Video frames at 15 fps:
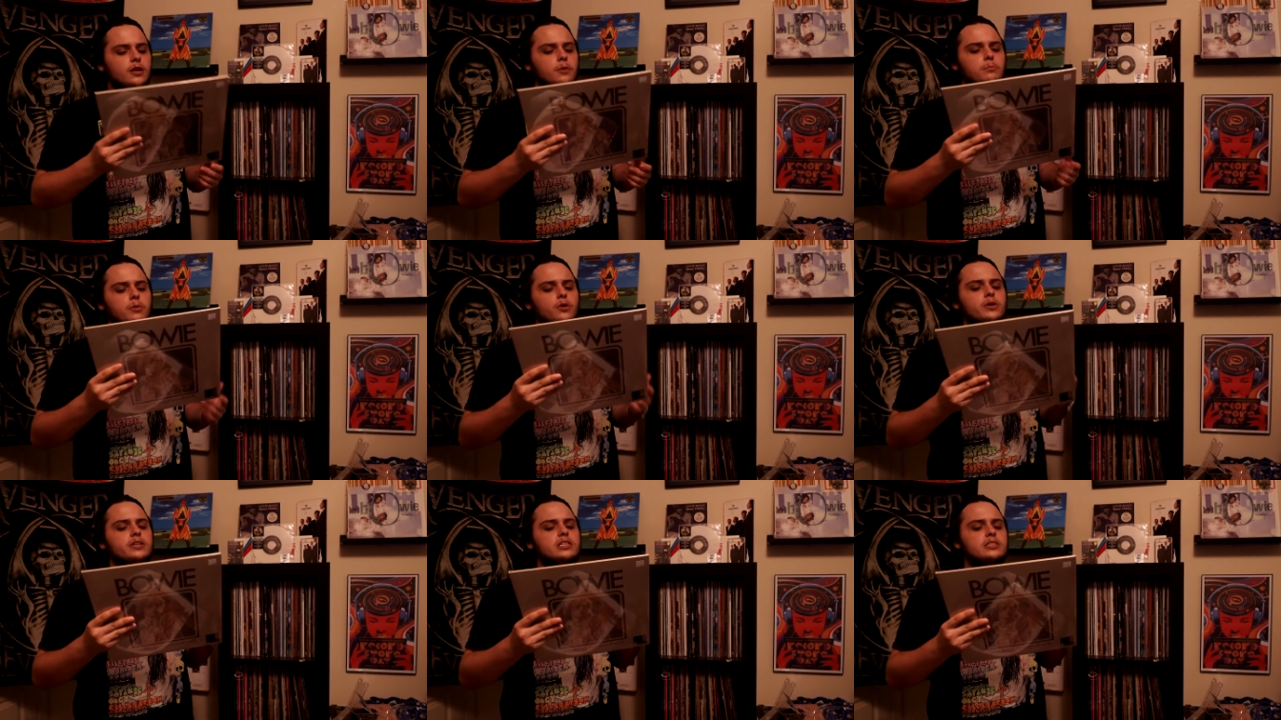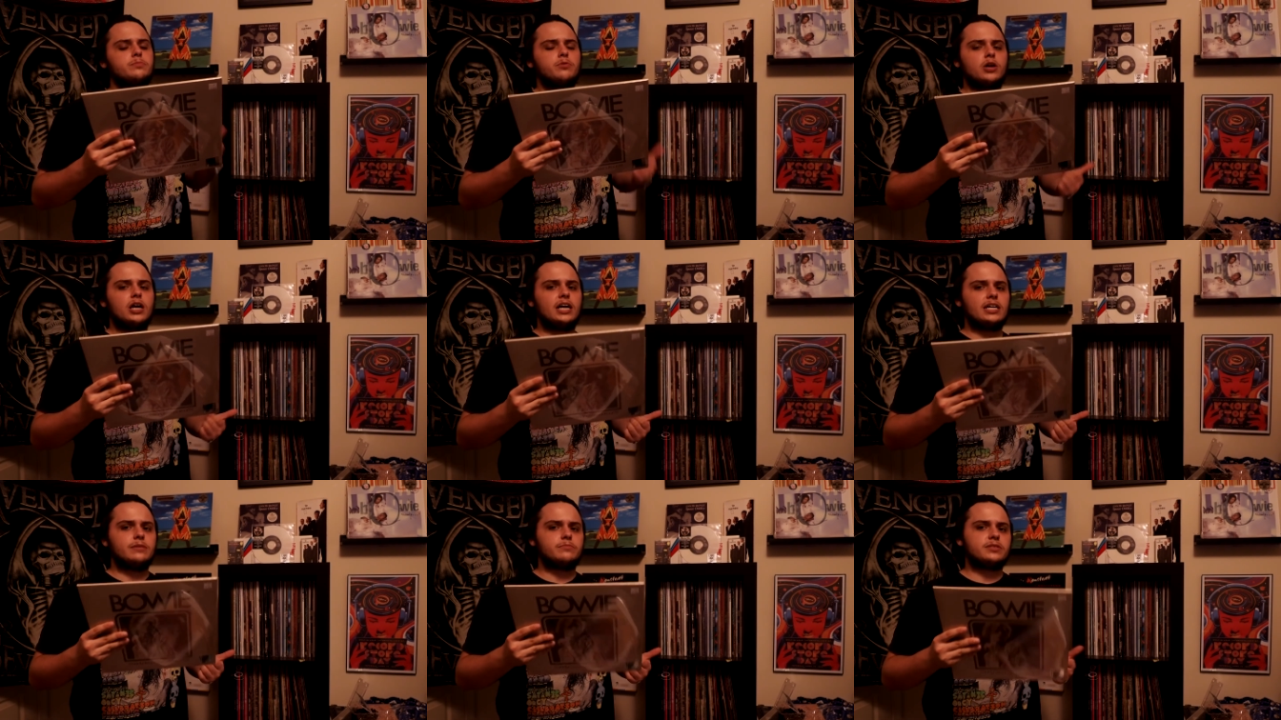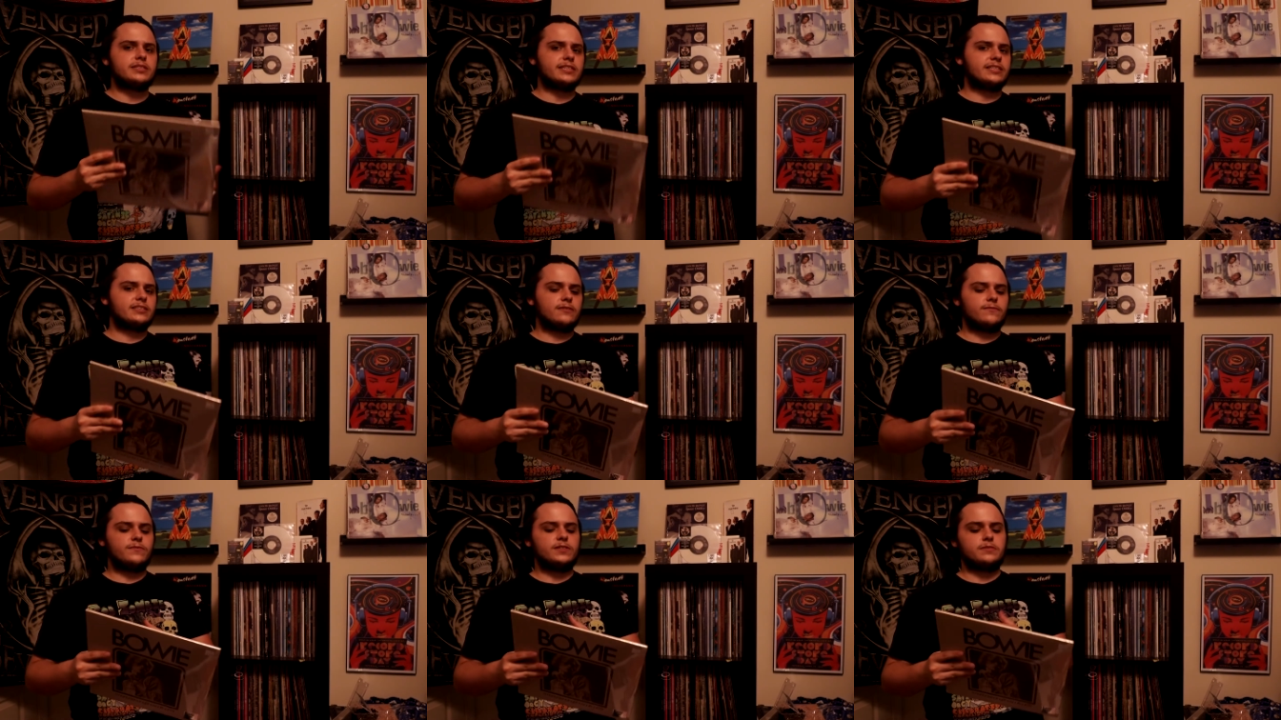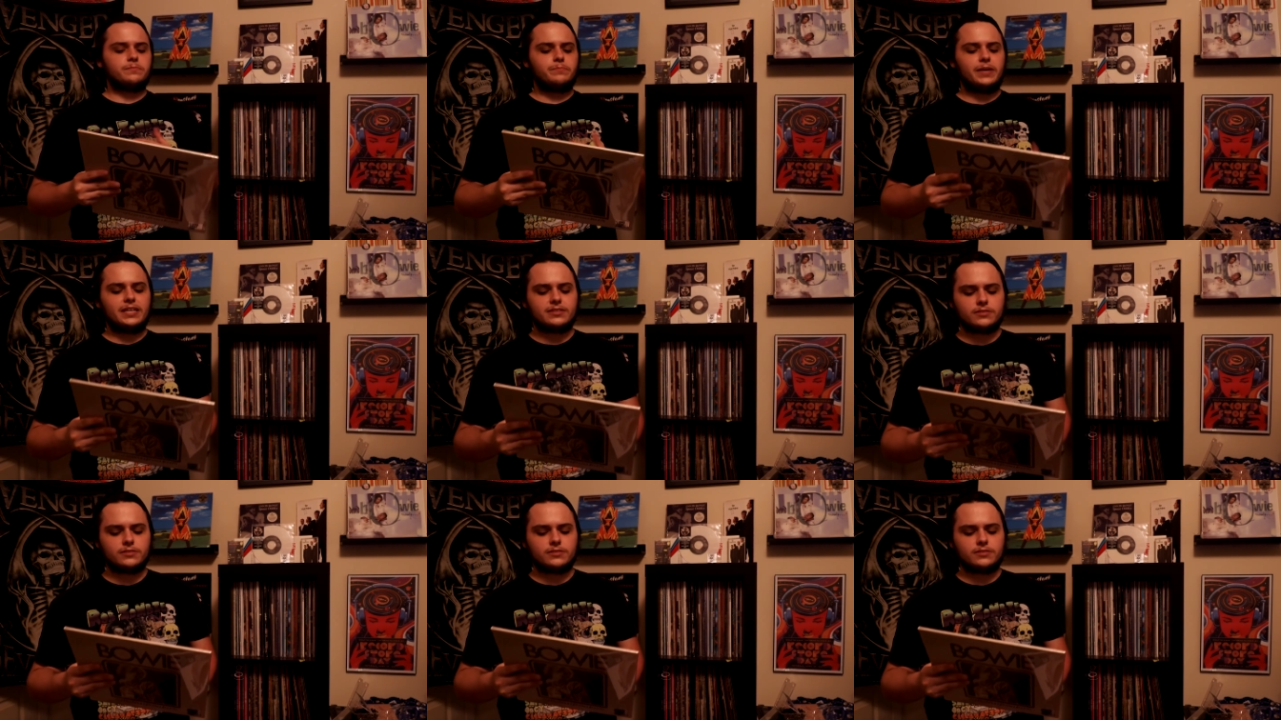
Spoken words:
Bowie in his prime, singing some of his best